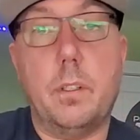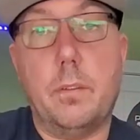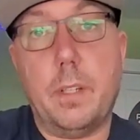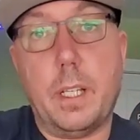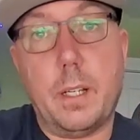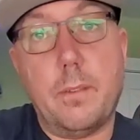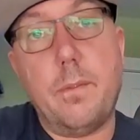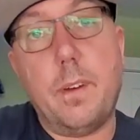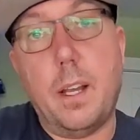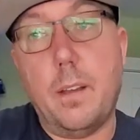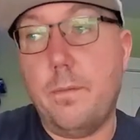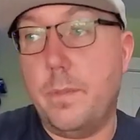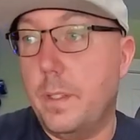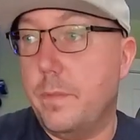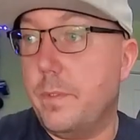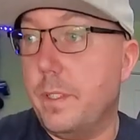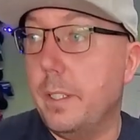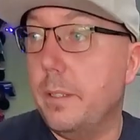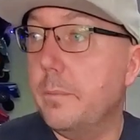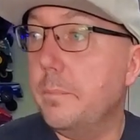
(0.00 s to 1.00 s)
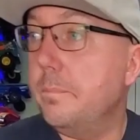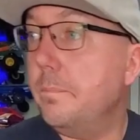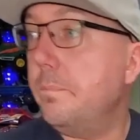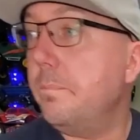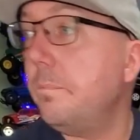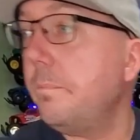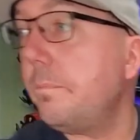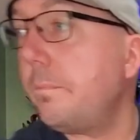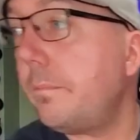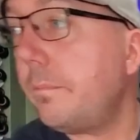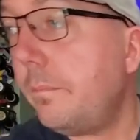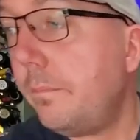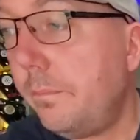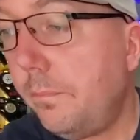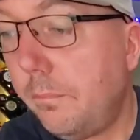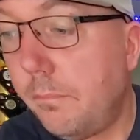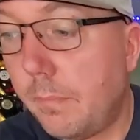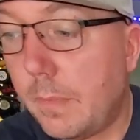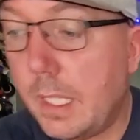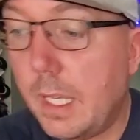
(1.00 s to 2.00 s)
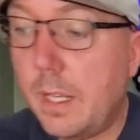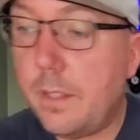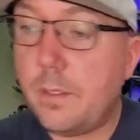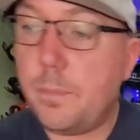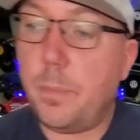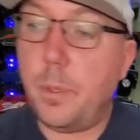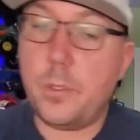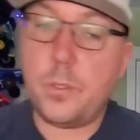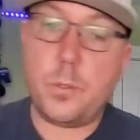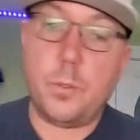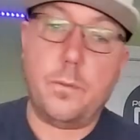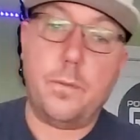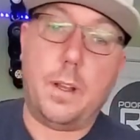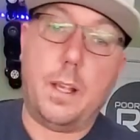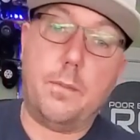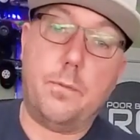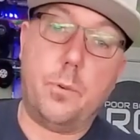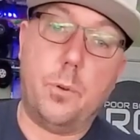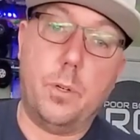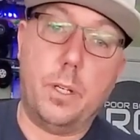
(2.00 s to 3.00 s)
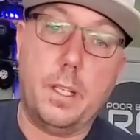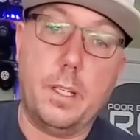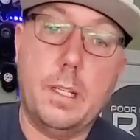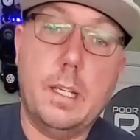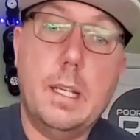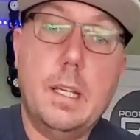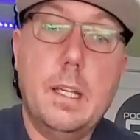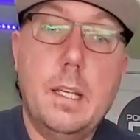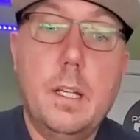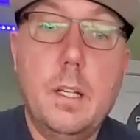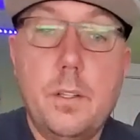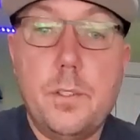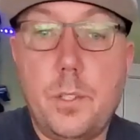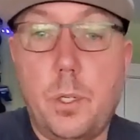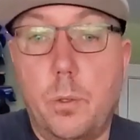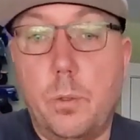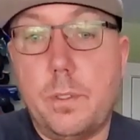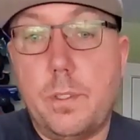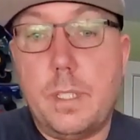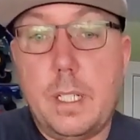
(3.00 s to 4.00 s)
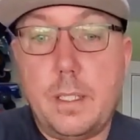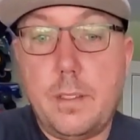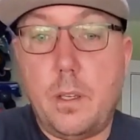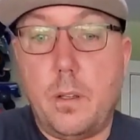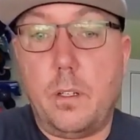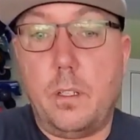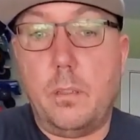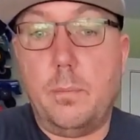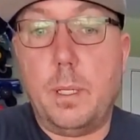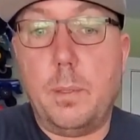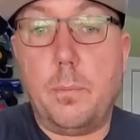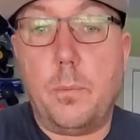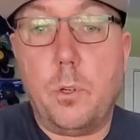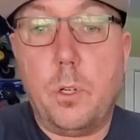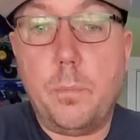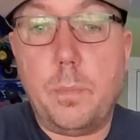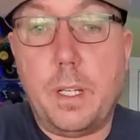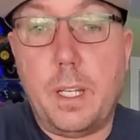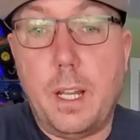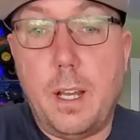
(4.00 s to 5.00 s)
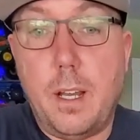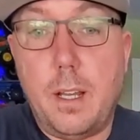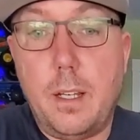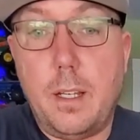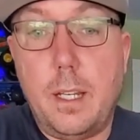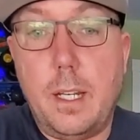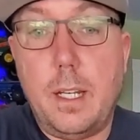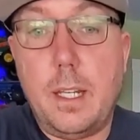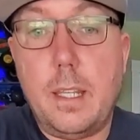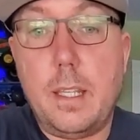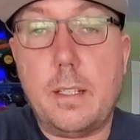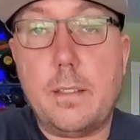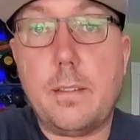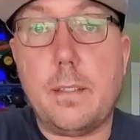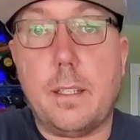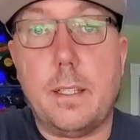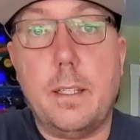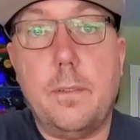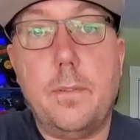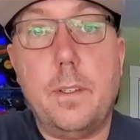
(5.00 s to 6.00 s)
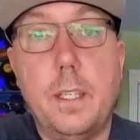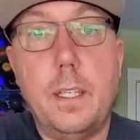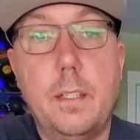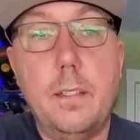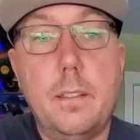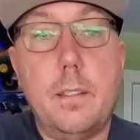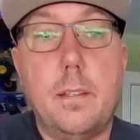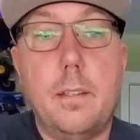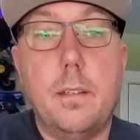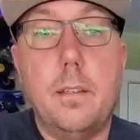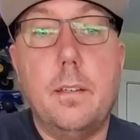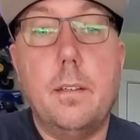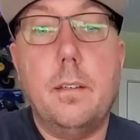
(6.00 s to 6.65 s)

of like a 550 as opposed to a 540. So it sticks out a little bit more, but not anything significant.